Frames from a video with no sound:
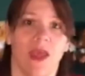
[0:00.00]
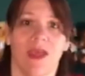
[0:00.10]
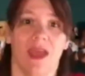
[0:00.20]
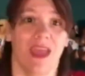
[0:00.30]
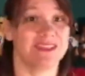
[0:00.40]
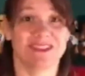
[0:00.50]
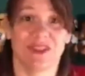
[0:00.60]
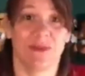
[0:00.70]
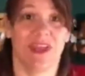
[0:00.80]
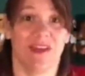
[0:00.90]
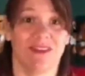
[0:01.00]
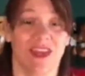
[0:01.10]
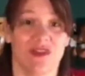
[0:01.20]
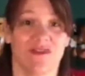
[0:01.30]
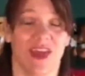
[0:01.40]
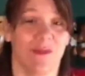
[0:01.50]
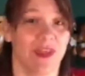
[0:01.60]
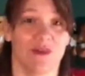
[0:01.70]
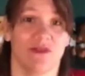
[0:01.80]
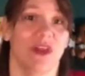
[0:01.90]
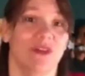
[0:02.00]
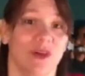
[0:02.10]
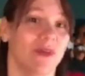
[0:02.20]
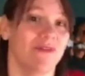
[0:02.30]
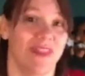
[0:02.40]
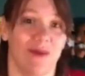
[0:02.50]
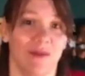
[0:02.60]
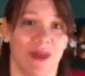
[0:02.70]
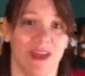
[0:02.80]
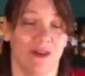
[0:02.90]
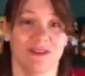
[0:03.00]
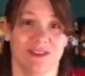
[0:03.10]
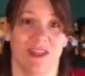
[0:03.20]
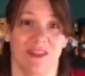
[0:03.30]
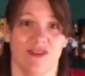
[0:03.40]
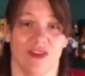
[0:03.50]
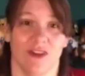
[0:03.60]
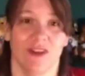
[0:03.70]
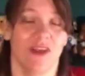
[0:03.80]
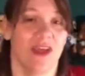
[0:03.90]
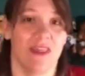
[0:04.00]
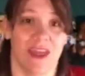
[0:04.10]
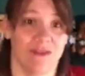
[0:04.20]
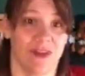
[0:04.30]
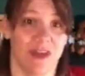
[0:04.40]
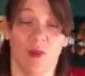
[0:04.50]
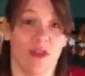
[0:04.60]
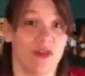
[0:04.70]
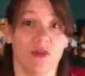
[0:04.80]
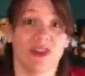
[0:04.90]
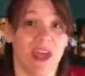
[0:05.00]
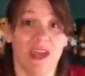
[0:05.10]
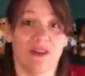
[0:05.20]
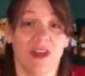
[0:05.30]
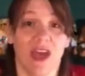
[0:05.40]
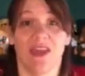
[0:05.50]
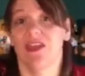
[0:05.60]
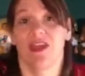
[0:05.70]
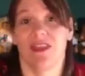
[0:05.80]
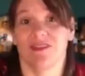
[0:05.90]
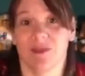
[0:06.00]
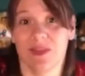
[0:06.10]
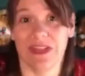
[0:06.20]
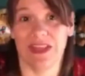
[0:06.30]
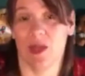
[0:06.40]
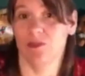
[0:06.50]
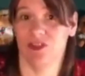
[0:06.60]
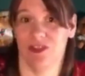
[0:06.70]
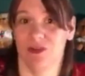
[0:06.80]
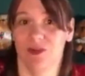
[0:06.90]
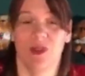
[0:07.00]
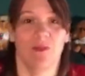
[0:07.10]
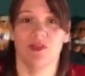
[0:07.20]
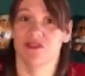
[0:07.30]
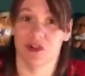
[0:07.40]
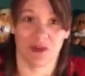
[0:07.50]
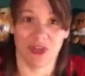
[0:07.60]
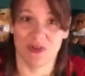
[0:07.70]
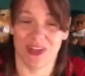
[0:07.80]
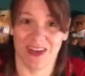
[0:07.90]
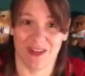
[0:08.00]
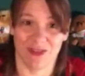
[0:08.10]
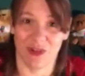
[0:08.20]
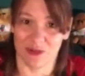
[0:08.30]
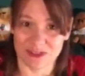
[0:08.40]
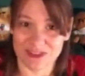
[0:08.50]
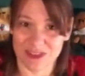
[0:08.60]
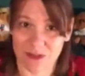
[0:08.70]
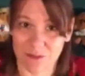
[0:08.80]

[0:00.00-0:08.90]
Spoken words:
Ask somebody else in your family or friend group if they would mind hosting this year. That's fine. Whether you attend or not, that's completely up to you, but you certainly do not have to host.